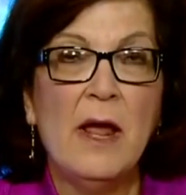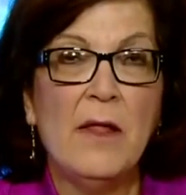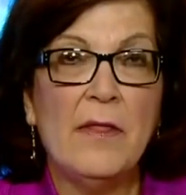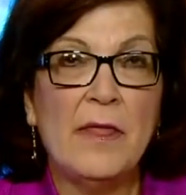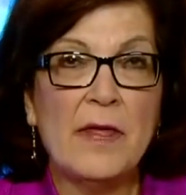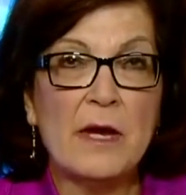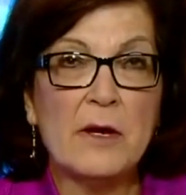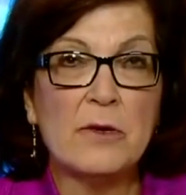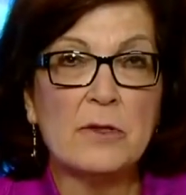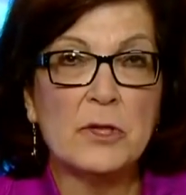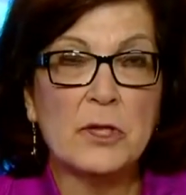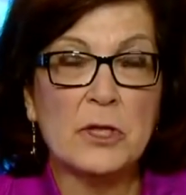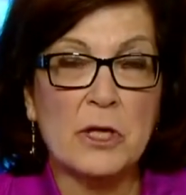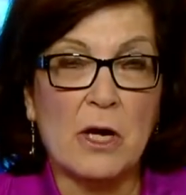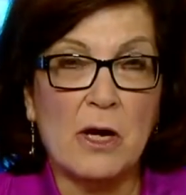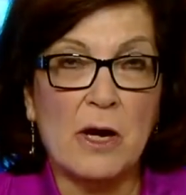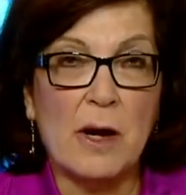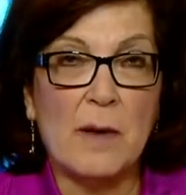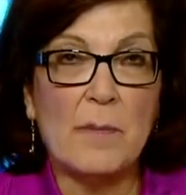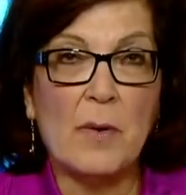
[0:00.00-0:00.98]
Their
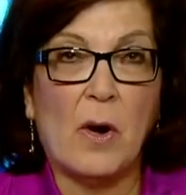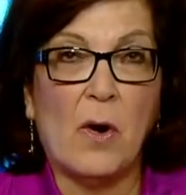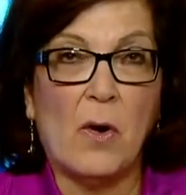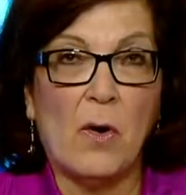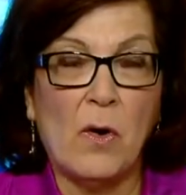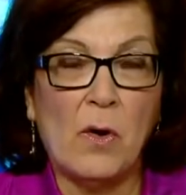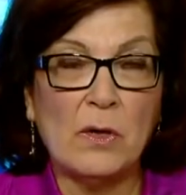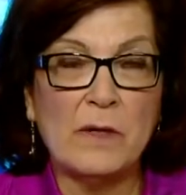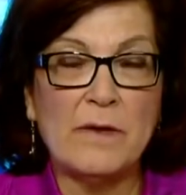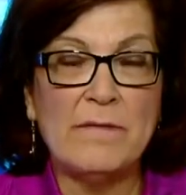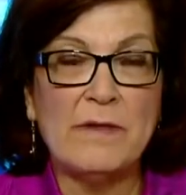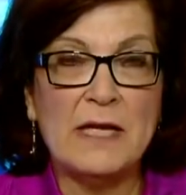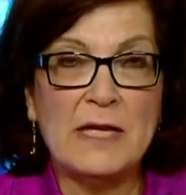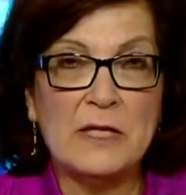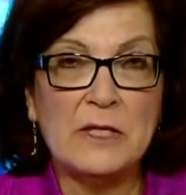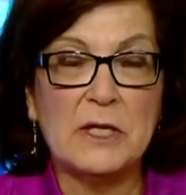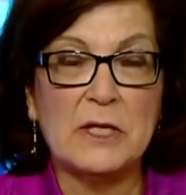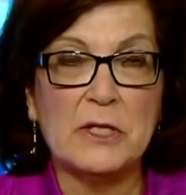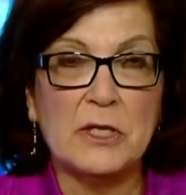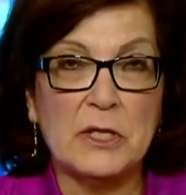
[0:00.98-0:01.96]
job, all of
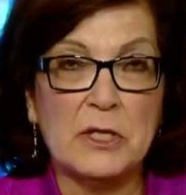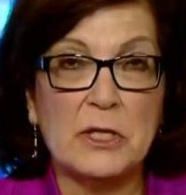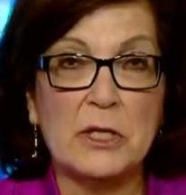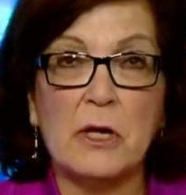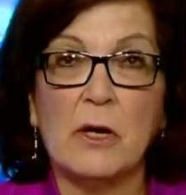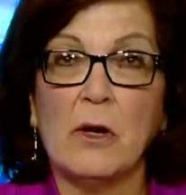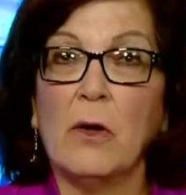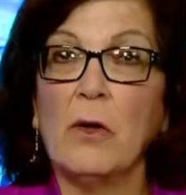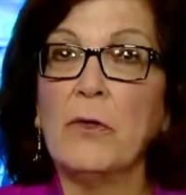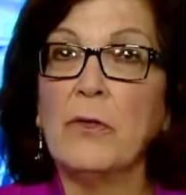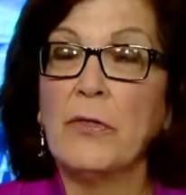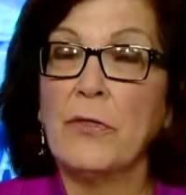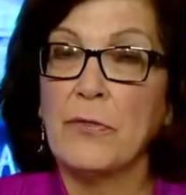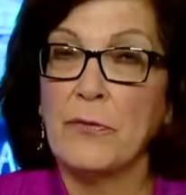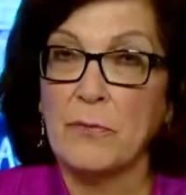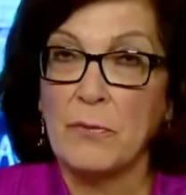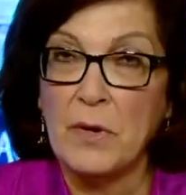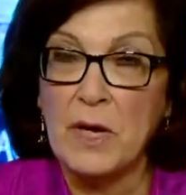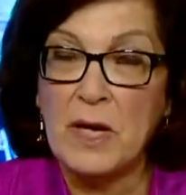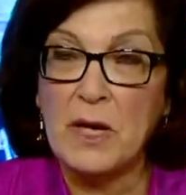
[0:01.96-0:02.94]
these additional
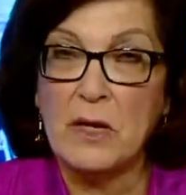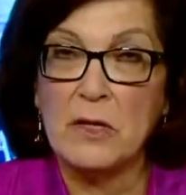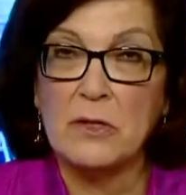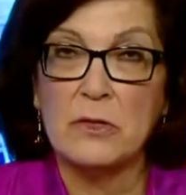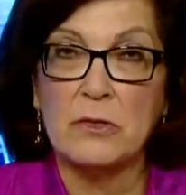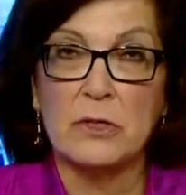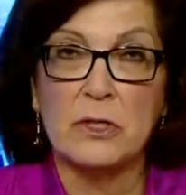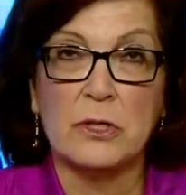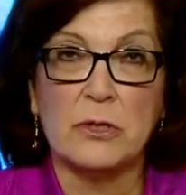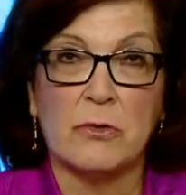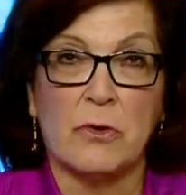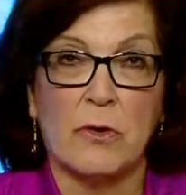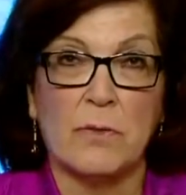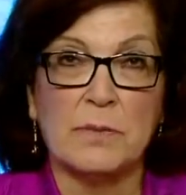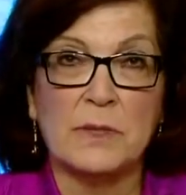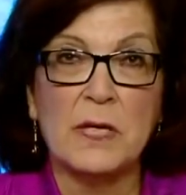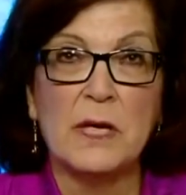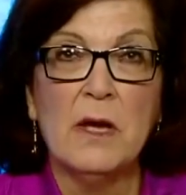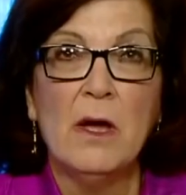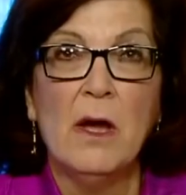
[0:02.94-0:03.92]
300
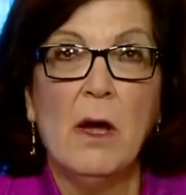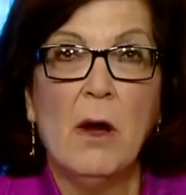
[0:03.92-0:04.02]
troops,